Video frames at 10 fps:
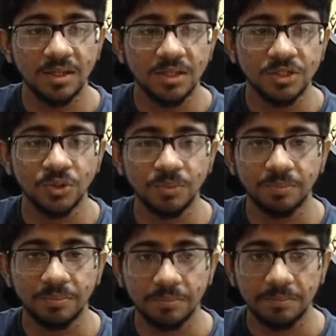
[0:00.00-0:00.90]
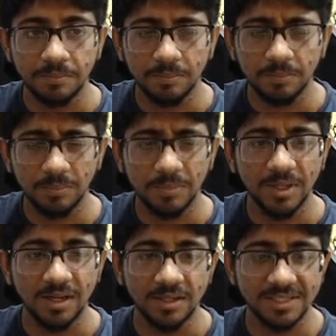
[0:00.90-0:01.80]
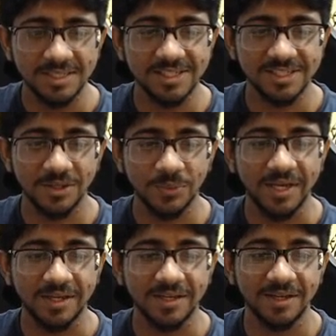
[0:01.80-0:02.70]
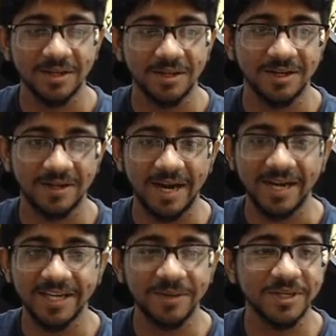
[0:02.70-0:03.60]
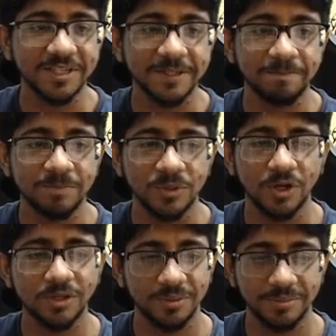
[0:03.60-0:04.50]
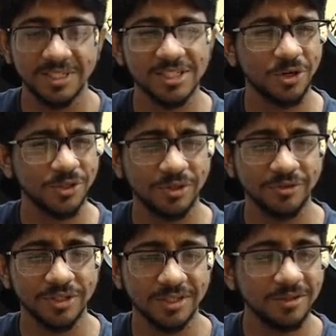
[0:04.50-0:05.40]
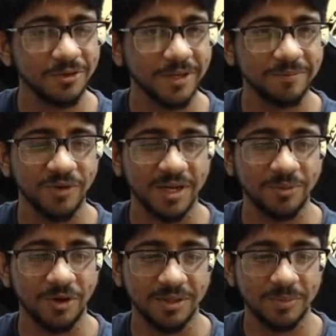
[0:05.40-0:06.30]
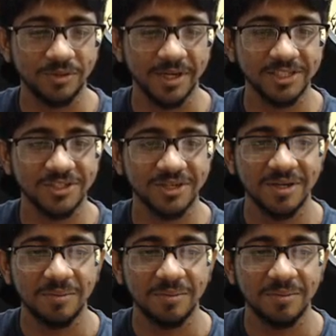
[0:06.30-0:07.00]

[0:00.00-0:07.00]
So this is just a quick idea, but this is not universal, okay, what I'm talking about next.